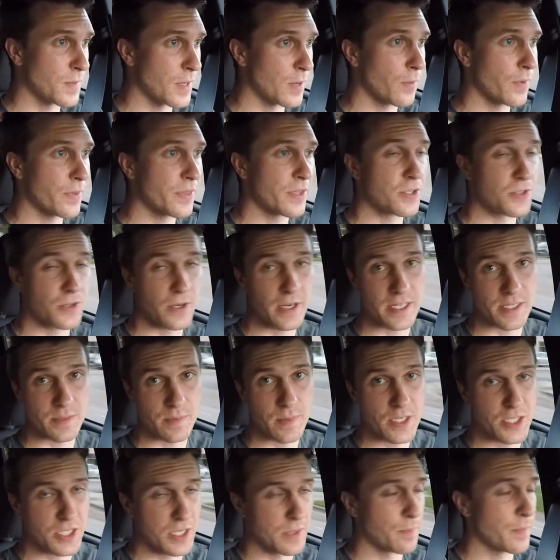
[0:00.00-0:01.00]
with the
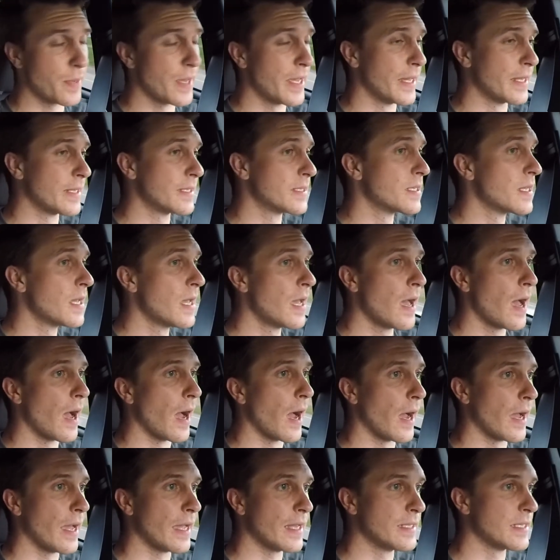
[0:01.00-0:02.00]
transmission pinned.
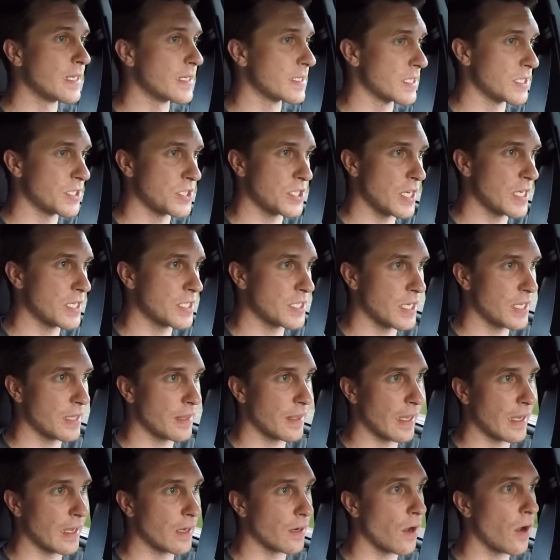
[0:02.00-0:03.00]
It doesn't change
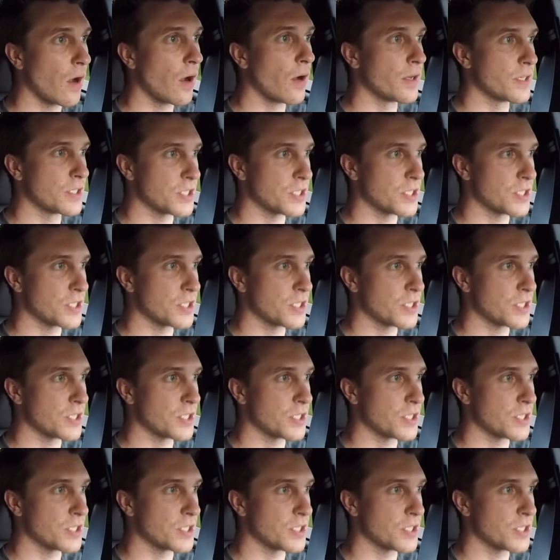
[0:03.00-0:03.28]
anything at all.